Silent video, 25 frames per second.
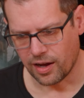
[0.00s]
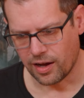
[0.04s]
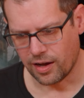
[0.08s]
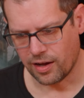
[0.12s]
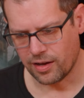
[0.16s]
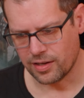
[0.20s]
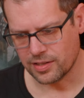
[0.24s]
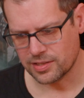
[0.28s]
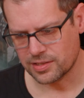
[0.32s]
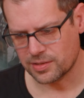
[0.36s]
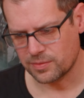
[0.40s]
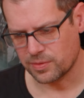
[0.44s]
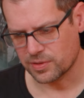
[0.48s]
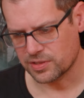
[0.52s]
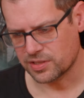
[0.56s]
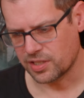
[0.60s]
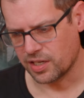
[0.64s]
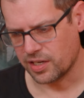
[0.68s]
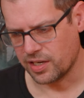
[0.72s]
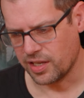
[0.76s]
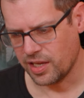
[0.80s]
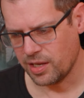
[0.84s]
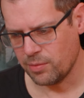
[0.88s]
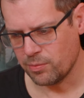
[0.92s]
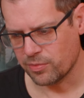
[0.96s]
ASK was
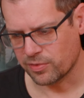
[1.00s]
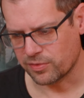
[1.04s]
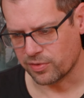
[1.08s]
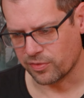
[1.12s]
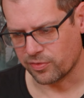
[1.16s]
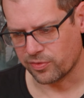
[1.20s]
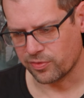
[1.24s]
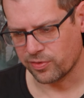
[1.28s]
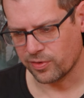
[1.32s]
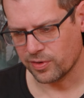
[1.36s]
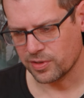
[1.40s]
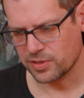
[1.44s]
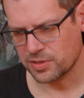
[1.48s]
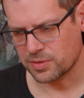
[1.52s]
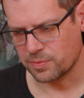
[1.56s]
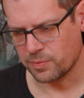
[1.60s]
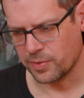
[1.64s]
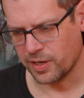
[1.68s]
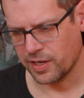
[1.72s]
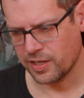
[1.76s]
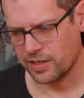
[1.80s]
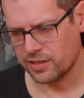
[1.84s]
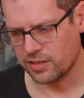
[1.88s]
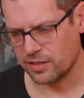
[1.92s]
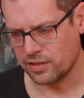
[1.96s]
the name of the first
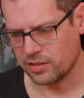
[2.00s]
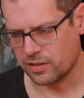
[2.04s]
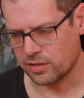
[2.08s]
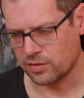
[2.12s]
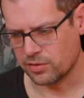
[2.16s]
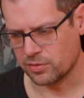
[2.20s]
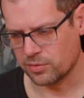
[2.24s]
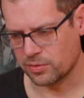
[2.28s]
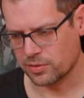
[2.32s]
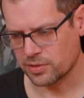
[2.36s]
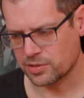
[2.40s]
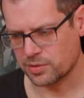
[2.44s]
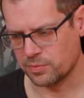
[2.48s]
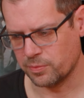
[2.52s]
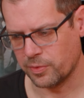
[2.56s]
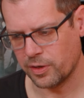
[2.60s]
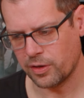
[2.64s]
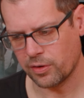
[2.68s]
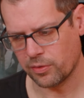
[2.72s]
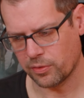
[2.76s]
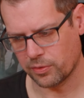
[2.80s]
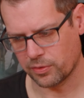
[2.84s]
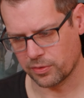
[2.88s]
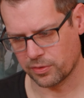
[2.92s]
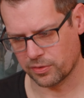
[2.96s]
man in the North
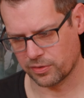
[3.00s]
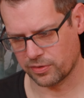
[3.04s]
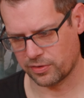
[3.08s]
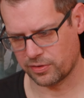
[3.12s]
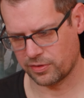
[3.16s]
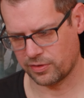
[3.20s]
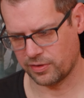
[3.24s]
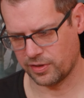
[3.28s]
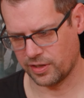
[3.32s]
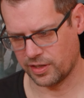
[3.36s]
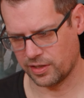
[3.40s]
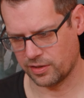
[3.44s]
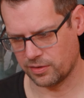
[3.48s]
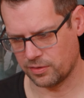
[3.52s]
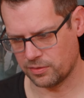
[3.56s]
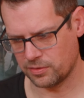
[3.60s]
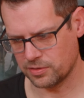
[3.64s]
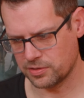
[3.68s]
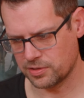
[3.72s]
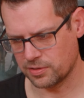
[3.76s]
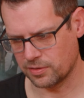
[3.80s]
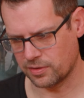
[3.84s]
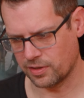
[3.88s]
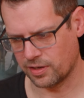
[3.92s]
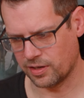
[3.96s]
Middle Earth and
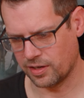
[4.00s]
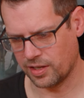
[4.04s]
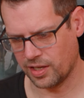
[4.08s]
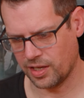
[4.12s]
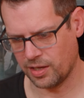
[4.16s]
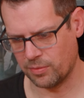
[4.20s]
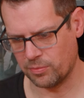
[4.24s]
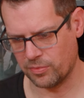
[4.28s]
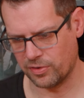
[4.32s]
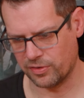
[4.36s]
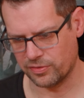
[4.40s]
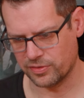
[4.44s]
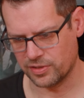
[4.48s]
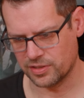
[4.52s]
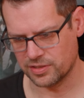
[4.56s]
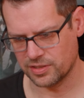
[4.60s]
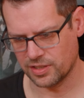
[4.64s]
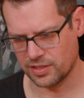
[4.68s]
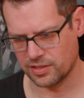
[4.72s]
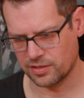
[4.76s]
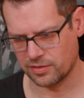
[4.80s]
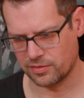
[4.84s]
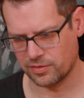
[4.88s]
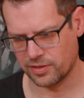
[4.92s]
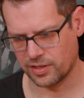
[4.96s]
also the name of this
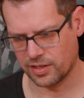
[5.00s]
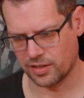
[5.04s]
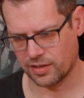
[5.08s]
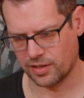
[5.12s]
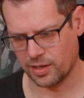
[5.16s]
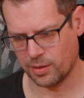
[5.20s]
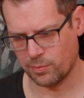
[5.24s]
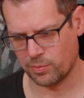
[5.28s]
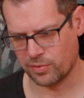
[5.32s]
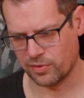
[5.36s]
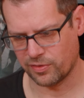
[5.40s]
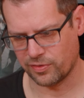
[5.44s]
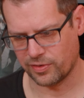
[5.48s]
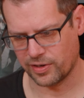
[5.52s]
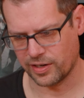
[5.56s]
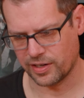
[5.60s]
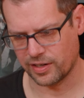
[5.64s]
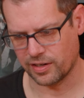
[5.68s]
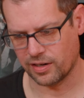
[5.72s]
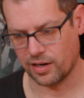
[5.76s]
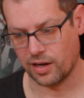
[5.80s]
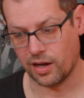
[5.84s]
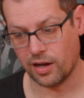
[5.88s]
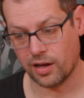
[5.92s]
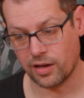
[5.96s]
integrated
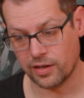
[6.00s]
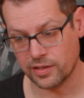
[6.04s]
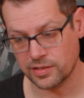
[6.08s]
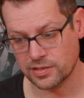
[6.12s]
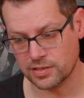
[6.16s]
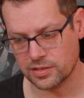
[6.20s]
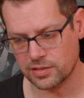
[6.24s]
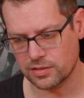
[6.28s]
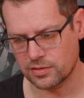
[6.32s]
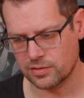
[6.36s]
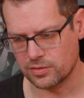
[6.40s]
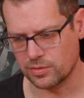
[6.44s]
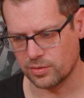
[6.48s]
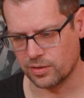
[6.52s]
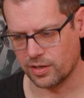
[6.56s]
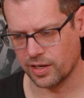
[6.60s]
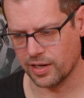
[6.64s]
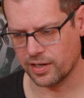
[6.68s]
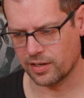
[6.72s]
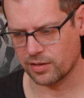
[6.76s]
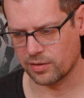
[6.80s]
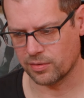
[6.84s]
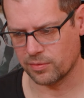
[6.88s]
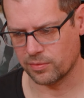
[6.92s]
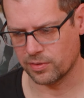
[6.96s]
amplifier. ASK,
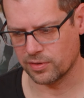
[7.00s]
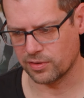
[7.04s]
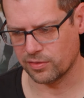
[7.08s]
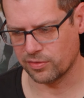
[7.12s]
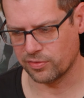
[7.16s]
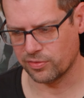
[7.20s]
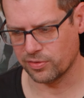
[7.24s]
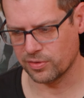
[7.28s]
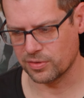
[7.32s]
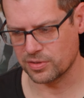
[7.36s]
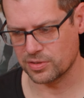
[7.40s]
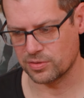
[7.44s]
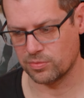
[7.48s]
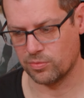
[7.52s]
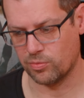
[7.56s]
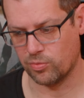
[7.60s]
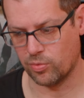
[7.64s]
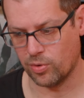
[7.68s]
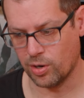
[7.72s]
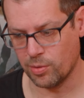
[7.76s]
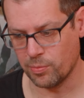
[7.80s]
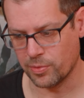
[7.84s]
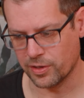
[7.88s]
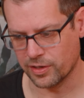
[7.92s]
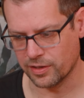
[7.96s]
together with the first
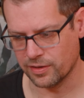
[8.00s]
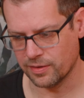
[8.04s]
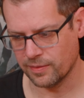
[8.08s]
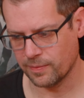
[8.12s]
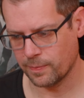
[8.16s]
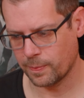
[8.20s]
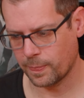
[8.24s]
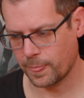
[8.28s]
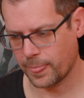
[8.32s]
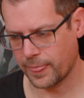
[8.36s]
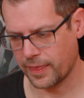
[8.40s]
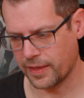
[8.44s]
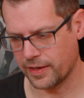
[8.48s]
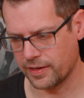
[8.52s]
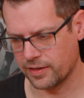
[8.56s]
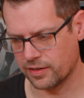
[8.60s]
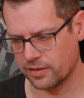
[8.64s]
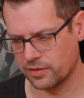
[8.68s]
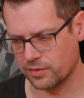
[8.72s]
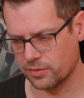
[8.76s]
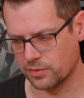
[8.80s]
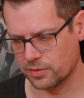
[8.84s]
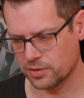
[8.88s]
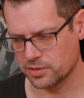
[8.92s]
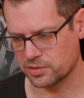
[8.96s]
woman in
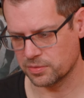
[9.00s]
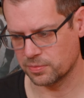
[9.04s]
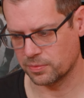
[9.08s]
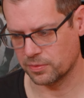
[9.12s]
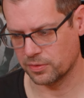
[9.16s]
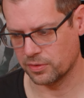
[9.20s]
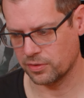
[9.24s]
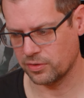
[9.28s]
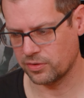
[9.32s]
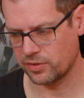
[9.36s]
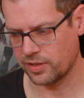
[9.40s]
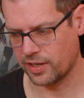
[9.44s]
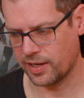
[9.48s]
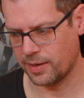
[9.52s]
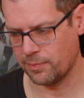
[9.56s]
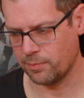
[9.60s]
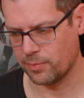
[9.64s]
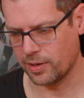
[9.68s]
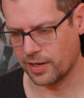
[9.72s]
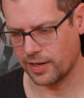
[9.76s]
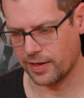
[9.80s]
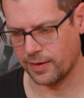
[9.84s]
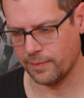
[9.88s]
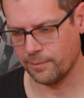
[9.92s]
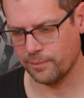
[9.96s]
the Norse world,
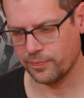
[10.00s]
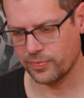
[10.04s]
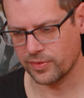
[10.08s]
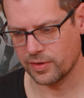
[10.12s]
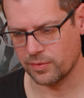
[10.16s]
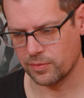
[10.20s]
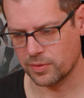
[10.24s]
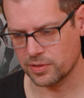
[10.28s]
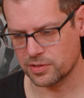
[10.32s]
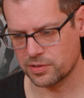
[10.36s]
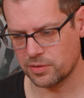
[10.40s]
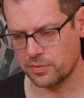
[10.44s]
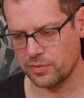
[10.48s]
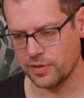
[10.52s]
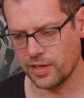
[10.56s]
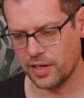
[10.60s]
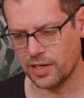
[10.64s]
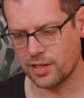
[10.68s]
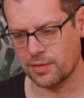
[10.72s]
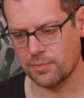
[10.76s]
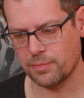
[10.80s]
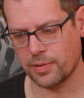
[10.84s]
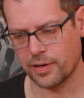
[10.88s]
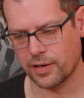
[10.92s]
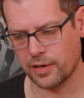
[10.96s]
Embla, was
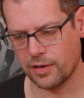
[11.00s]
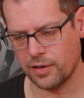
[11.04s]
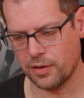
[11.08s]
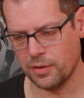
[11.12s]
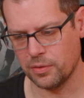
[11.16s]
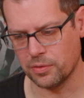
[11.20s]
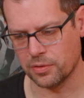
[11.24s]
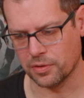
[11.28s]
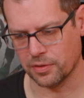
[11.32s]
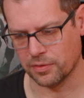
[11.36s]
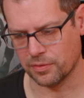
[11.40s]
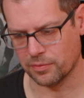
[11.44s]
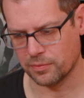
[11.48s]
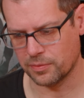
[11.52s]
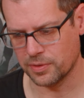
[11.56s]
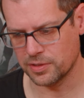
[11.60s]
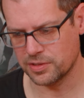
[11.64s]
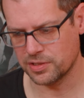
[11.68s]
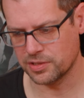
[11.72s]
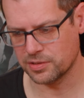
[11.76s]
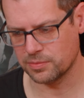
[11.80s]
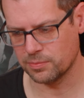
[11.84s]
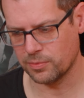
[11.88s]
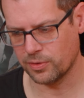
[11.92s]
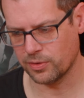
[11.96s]
created by Odin,
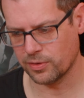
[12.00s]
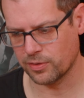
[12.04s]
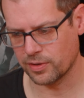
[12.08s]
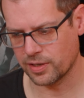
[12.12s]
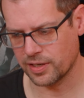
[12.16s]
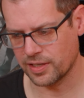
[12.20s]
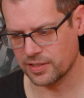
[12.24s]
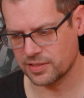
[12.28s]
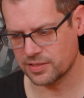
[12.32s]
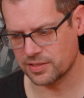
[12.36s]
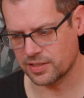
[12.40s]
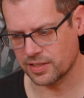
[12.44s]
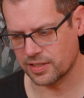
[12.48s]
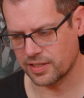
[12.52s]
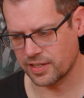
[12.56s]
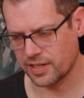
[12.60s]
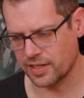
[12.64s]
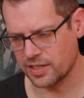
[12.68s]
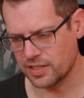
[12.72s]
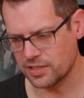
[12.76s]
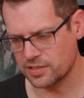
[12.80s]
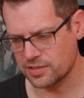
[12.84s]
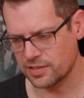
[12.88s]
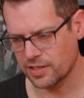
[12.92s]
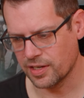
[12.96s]
which is more or less the
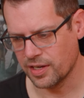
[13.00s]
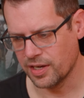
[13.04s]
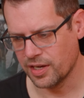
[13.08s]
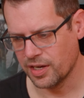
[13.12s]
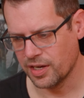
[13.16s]
case